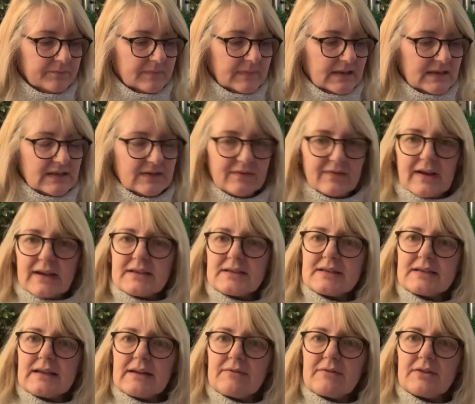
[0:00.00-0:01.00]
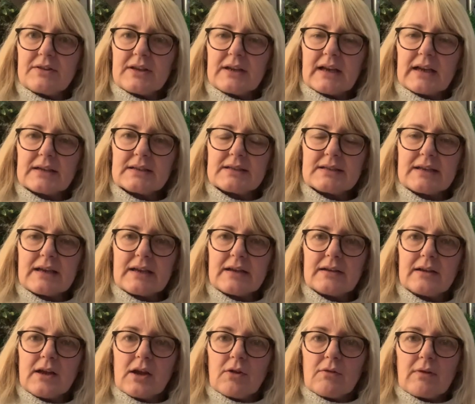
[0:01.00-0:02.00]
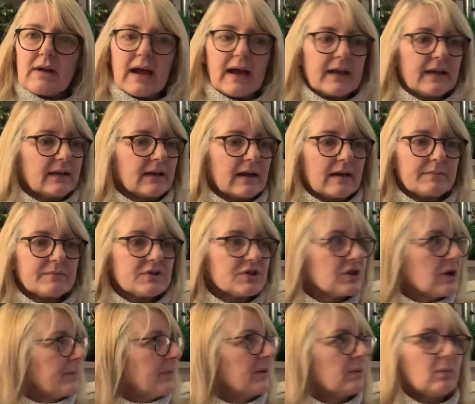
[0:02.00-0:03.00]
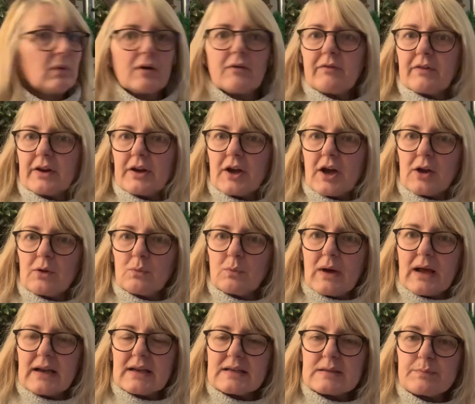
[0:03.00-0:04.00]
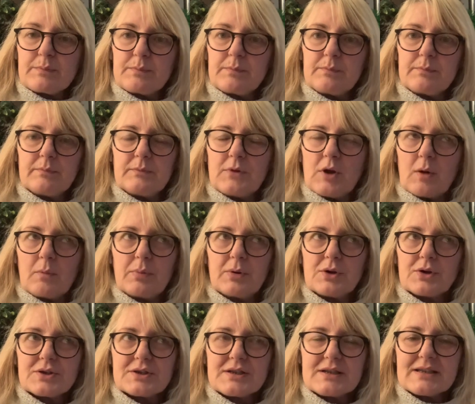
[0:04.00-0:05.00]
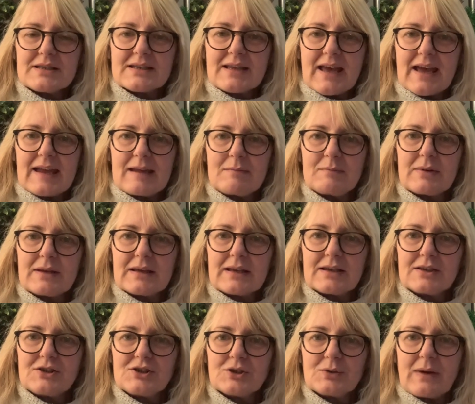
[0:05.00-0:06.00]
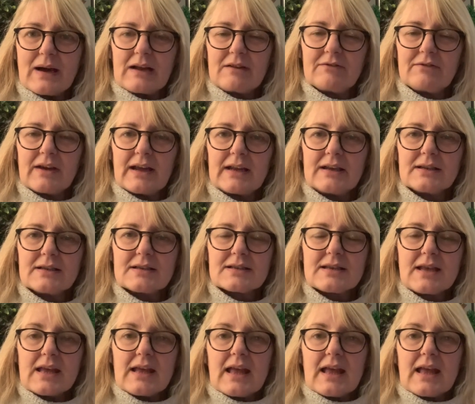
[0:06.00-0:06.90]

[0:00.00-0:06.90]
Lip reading: It's affected everything, hasn't it? Right, I'm stopping waffling on while he's not paused his game, but he can do advents.